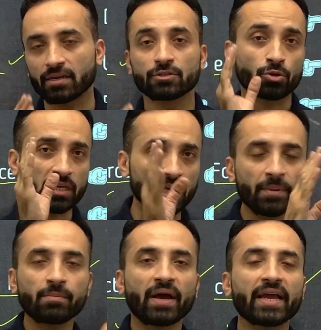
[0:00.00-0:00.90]
So, keep
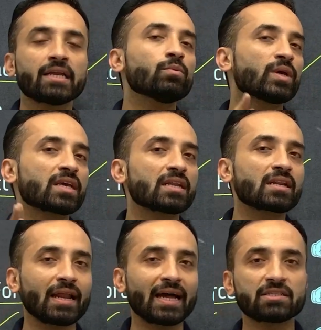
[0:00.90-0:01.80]
in mind we can
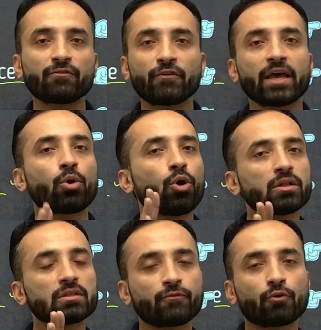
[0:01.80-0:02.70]
classify all
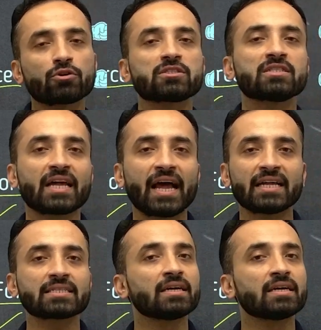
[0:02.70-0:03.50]
the forces as